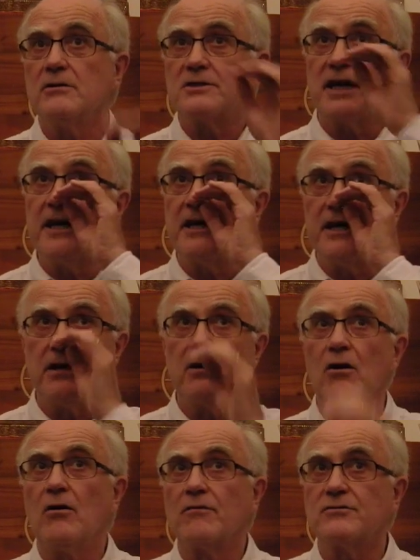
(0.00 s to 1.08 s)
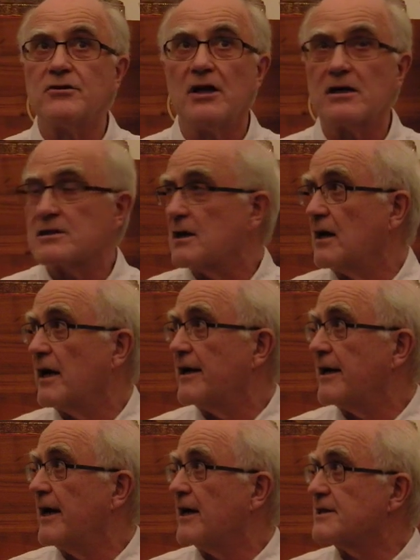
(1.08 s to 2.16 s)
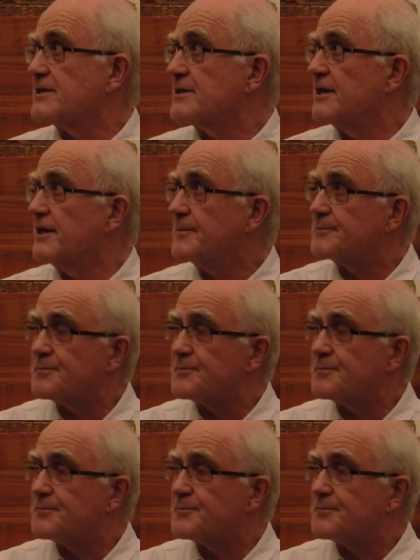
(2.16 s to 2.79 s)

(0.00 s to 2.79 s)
taking of drugs like LSD,